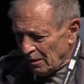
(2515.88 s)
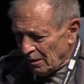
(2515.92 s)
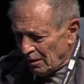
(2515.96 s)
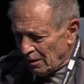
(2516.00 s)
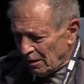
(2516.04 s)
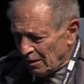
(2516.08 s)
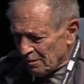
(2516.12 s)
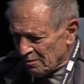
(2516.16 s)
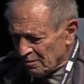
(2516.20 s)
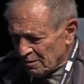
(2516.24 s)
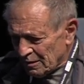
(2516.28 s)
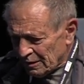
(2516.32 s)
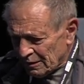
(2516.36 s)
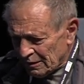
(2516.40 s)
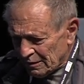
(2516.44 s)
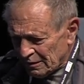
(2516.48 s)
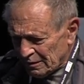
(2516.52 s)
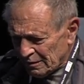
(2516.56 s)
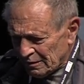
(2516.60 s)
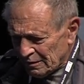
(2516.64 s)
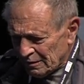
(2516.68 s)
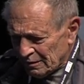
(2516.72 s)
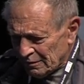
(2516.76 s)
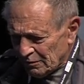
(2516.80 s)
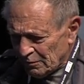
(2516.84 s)
I
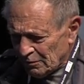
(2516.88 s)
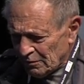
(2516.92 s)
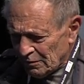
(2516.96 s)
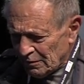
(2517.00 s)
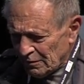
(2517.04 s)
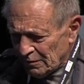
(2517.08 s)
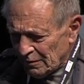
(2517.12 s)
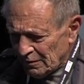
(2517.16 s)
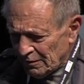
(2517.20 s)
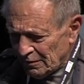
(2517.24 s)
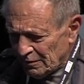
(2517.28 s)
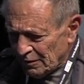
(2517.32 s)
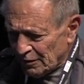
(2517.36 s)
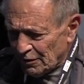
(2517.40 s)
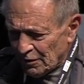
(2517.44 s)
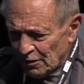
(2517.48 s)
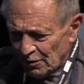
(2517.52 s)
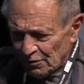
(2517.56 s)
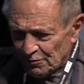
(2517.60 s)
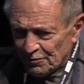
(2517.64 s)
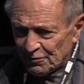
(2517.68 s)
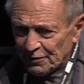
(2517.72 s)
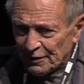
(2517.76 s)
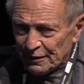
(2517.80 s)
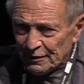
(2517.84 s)
think the
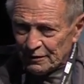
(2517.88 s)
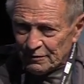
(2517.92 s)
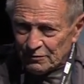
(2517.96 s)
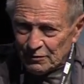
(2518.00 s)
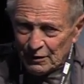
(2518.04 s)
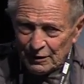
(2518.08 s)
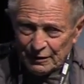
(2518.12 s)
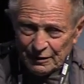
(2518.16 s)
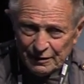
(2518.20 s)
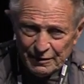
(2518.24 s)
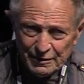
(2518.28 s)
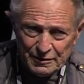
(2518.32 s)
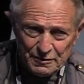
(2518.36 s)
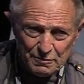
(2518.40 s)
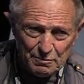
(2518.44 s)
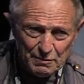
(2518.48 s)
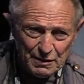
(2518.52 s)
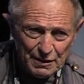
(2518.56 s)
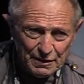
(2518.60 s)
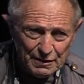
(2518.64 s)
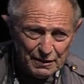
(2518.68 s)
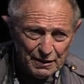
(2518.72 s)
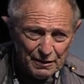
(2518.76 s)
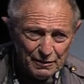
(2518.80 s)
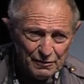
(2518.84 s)
girlfriend of one of these
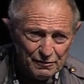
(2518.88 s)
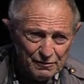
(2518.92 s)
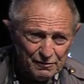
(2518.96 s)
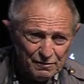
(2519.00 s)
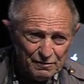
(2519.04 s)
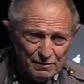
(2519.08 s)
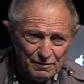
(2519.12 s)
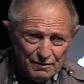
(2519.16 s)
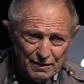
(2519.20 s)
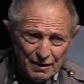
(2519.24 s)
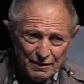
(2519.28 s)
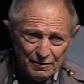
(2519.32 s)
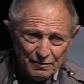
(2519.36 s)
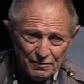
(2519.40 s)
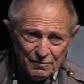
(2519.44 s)
men had